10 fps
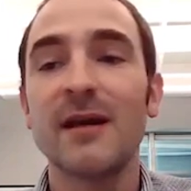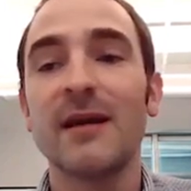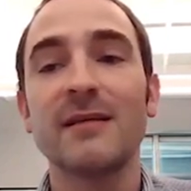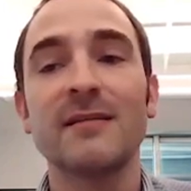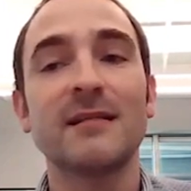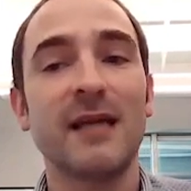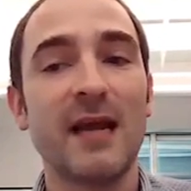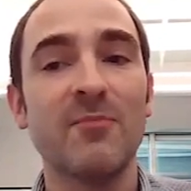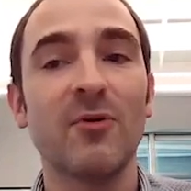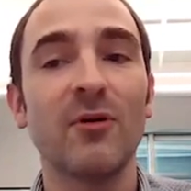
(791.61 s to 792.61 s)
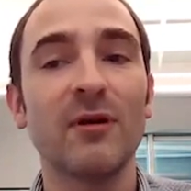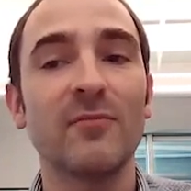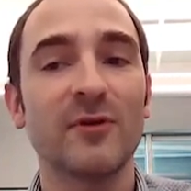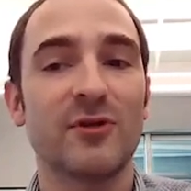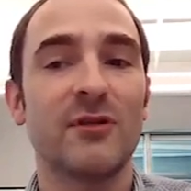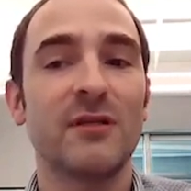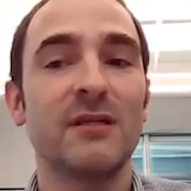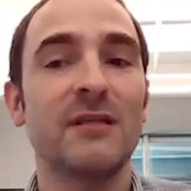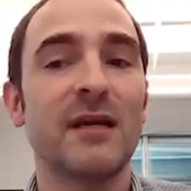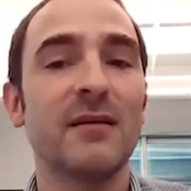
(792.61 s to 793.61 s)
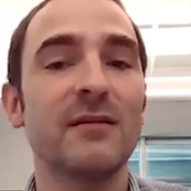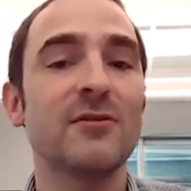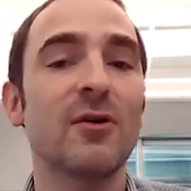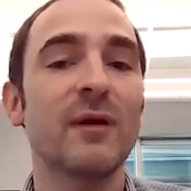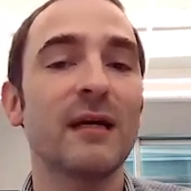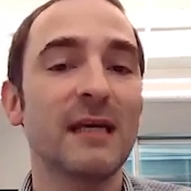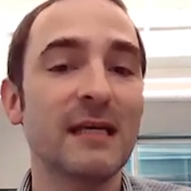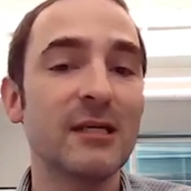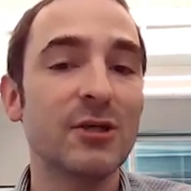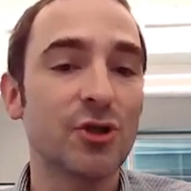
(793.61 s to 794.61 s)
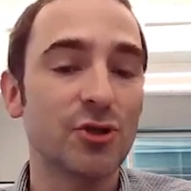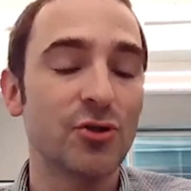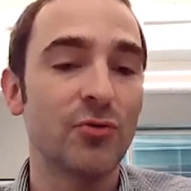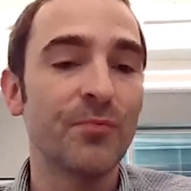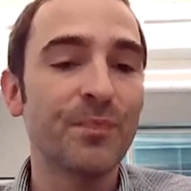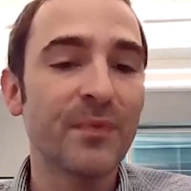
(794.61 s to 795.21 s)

as the table in which the data is going into.